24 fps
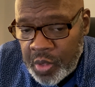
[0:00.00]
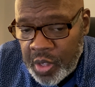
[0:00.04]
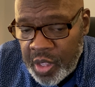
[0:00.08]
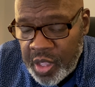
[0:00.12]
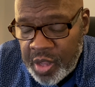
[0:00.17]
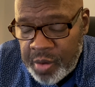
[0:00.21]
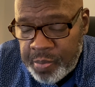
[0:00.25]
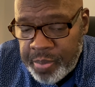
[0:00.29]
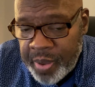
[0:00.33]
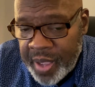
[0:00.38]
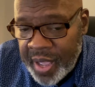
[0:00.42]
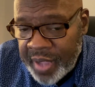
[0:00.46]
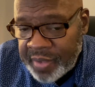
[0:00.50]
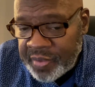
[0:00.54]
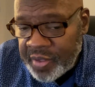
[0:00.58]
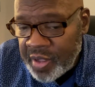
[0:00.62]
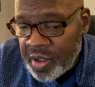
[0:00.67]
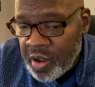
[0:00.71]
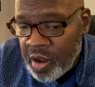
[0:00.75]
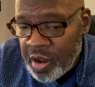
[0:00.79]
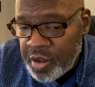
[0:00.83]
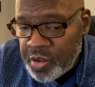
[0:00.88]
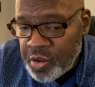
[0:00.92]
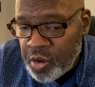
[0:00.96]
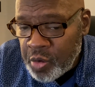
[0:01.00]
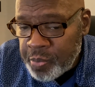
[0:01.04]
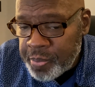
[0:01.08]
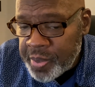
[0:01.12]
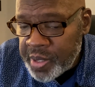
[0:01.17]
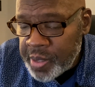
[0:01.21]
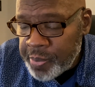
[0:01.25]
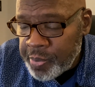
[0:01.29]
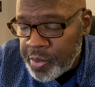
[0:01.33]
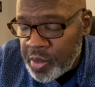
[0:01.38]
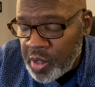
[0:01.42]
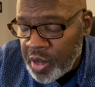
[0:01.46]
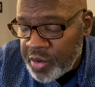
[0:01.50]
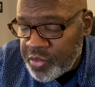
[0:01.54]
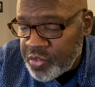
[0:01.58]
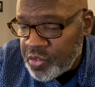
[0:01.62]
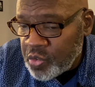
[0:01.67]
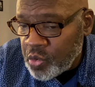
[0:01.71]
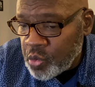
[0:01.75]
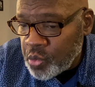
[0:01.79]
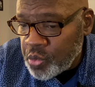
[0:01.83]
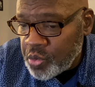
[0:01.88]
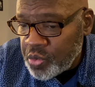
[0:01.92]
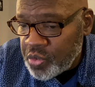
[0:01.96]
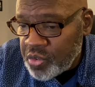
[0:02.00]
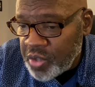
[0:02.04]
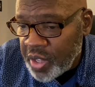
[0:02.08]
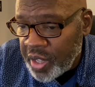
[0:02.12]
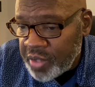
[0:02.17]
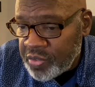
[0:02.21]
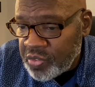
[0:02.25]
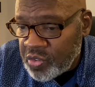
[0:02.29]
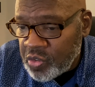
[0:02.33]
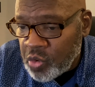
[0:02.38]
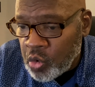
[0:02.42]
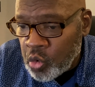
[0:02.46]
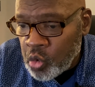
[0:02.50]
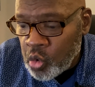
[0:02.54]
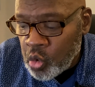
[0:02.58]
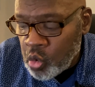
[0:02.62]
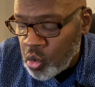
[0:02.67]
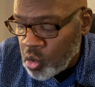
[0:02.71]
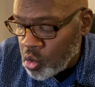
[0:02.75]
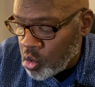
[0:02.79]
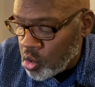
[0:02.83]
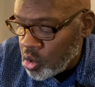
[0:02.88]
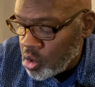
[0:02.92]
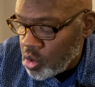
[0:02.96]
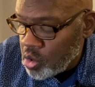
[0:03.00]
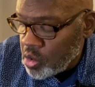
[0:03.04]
impacting our young people, our students at school.